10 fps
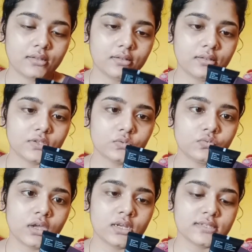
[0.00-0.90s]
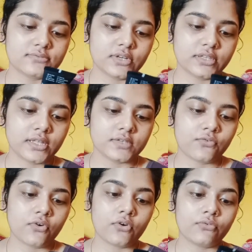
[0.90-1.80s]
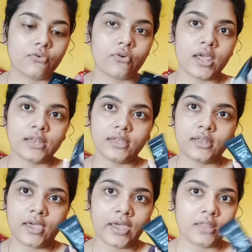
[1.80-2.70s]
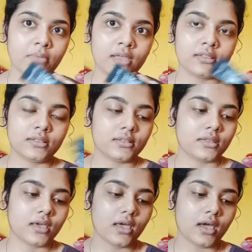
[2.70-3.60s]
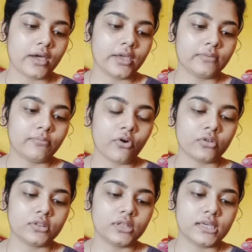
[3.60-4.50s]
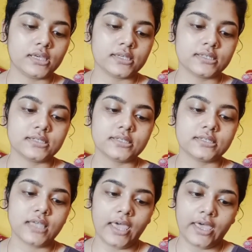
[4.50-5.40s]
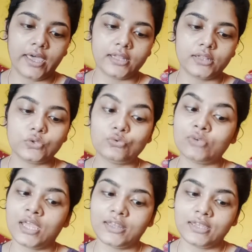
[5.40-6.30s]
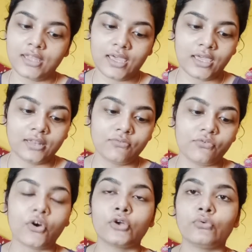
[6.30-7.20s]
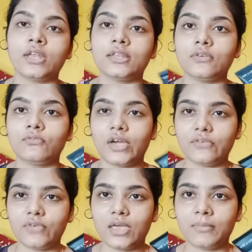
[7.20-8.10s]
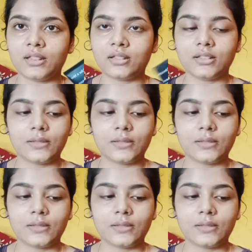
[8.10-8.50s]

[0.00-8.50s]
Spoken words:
This one is retails for 4.99, but I bought this at $2.99 for 25 ml.